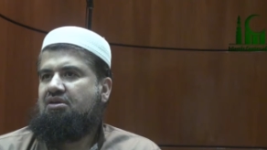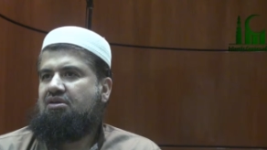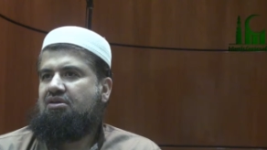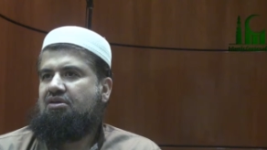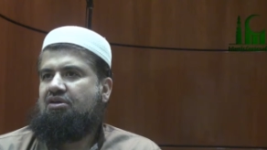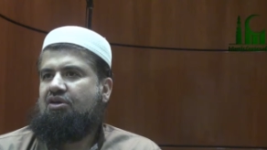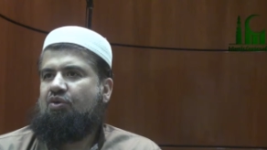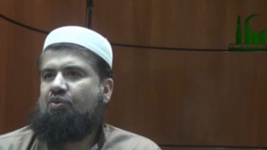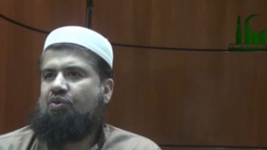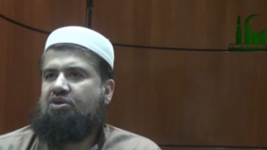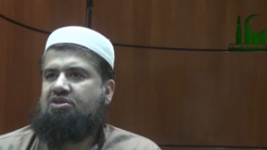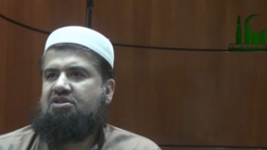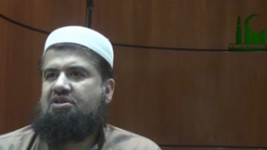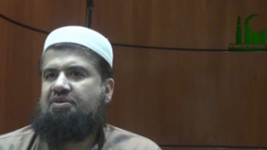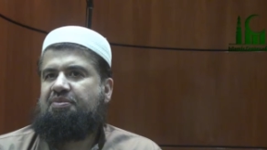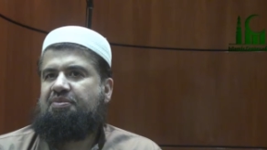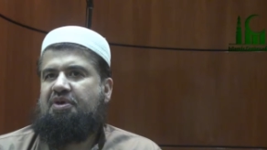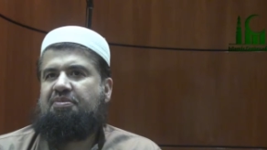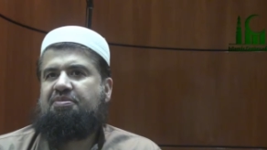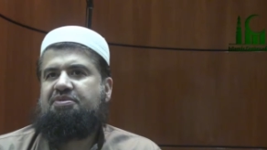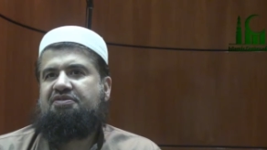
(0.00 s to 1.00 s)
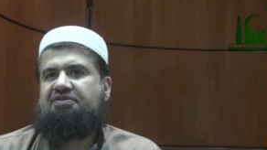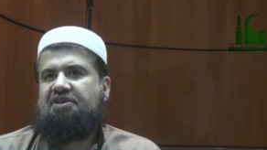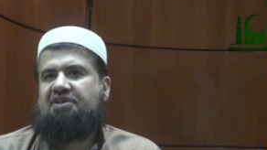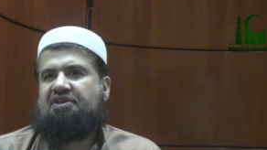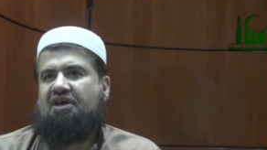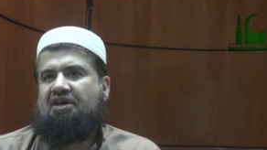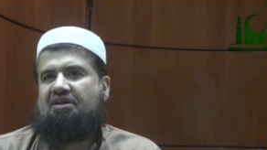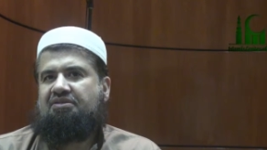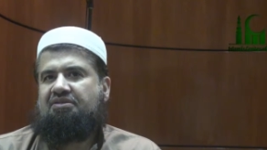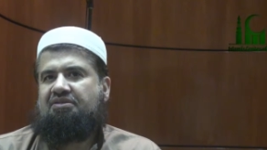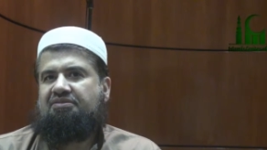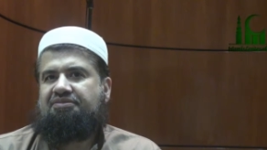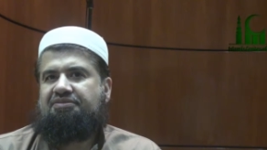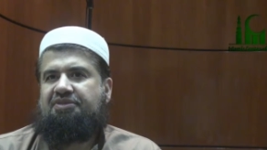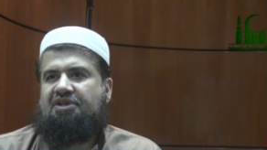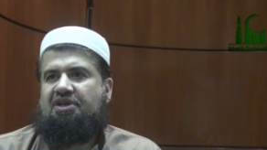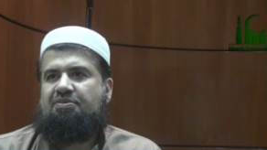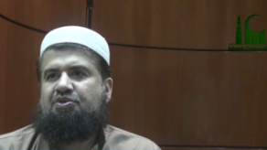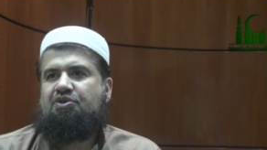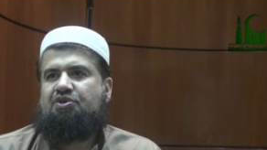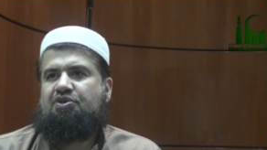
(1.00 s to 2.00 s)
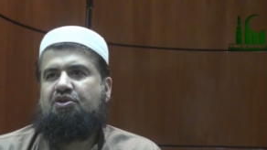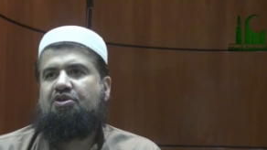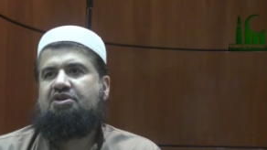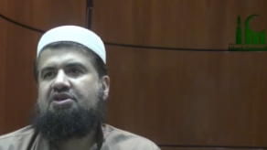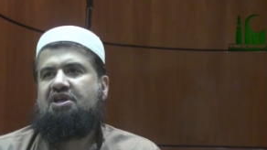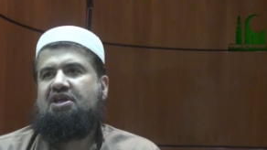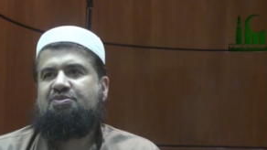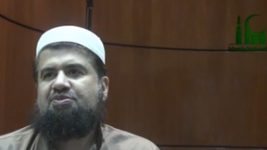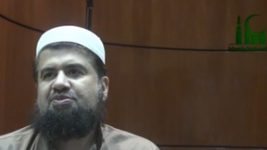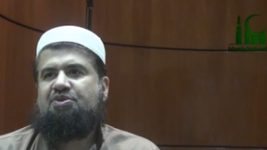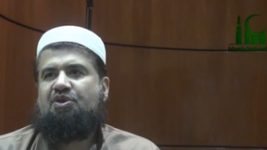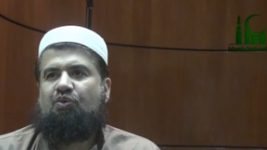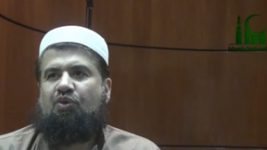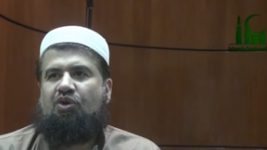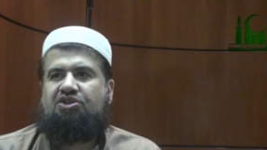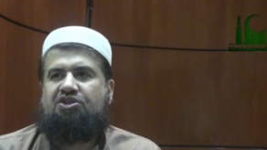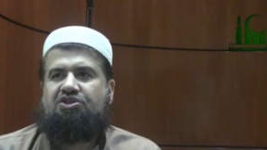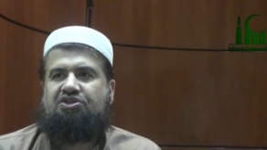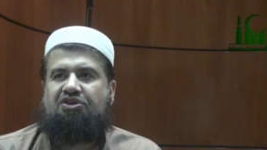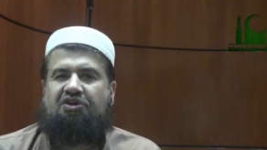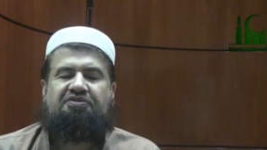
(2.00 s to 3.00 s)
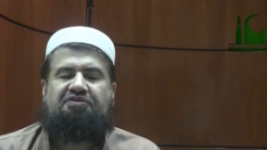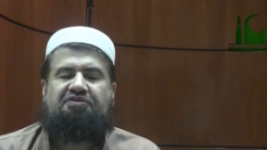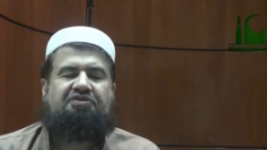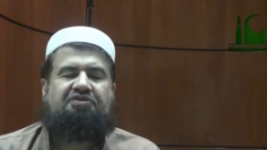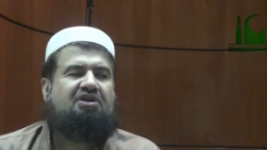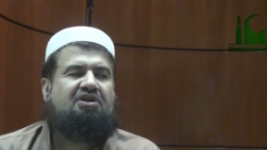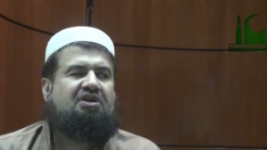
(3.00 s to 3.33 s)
You know, what's the purpose of that? The impurity has been washed off